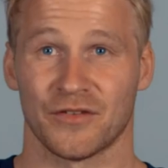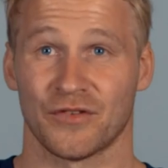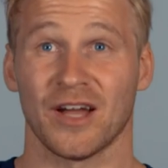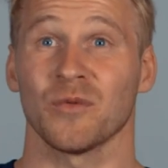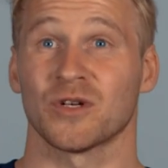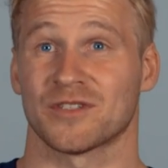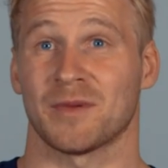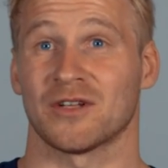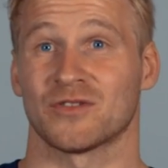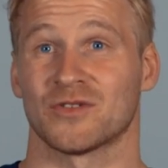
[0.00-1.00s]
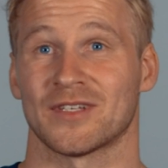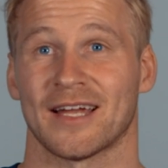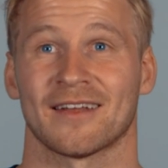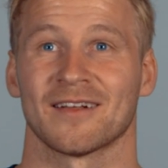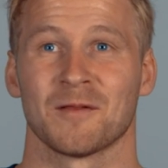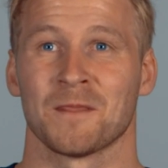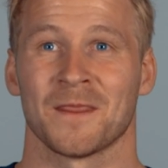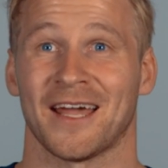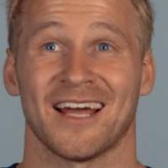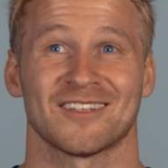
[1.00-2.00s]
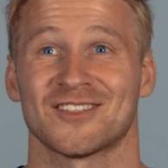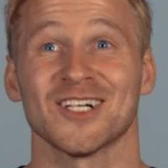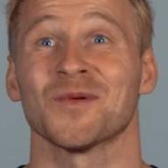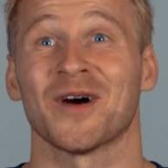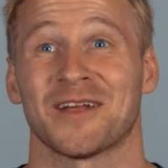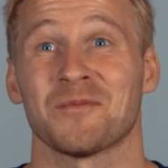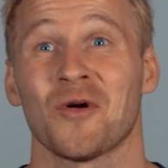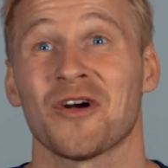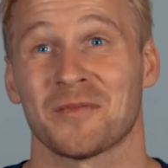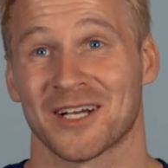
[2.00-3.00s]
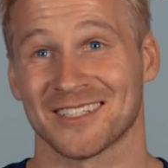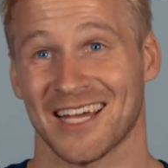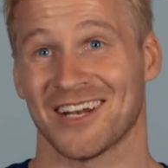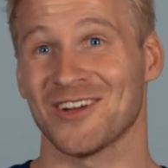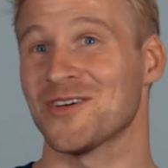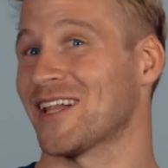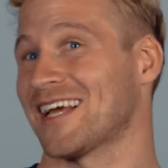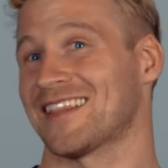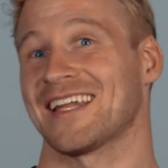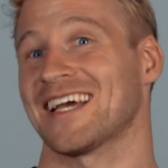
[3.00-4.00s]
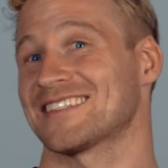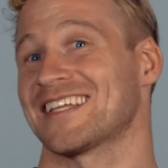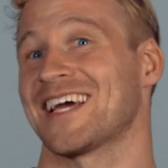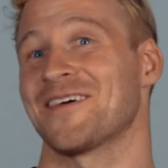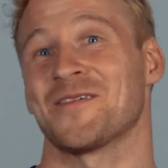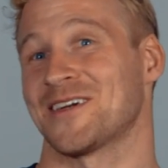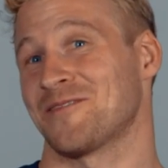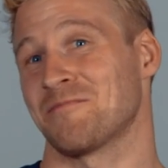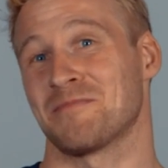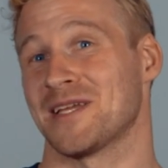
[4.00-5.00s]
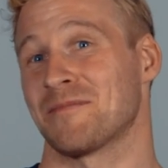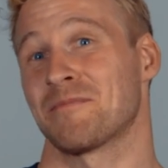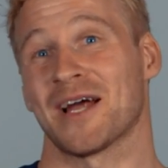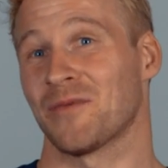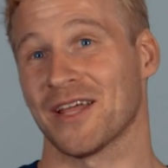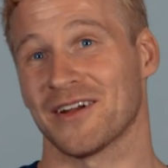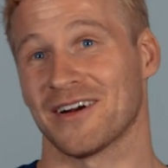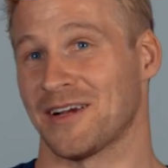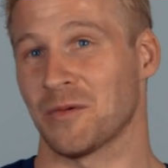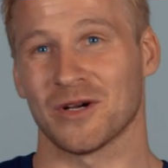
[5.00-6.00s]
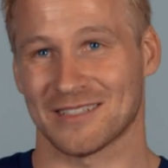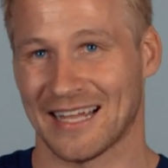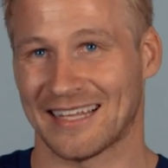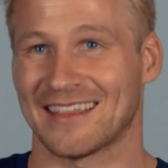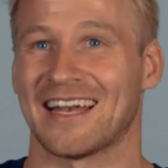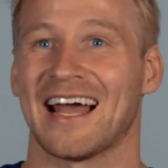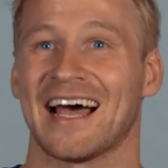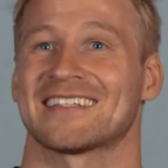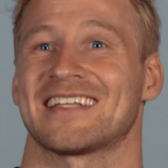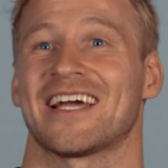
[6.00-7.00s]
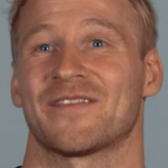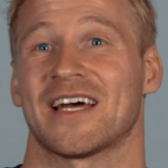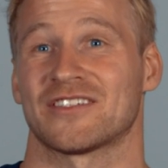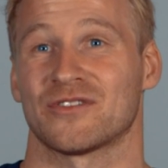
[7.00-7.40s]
sun was about to set, and I still wanted more because I knew like the next day would be bad weather. It was like the last day of that